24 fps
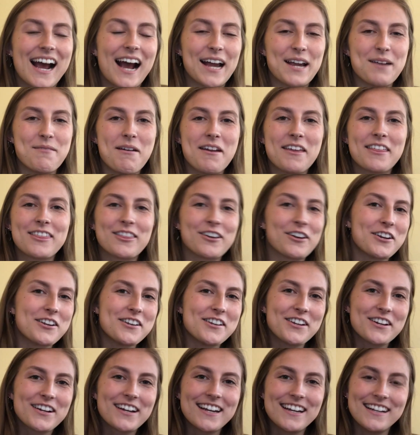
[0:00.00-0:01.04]
I am a third
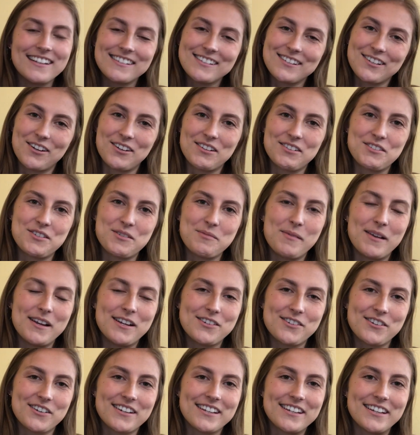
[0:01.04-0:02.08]
year kinesiology
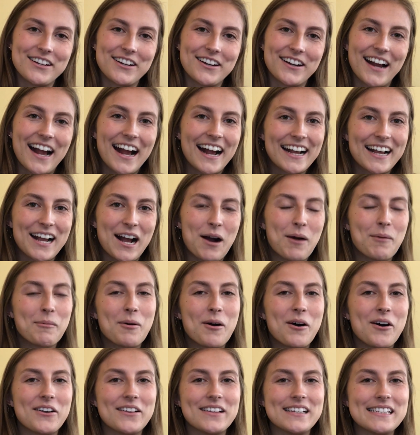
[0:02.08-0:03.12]
major here at Cal
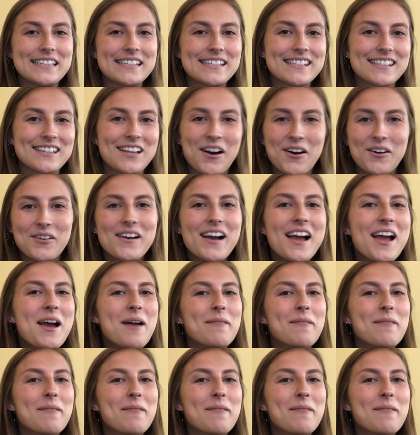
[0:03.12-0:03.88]
Poly S L O.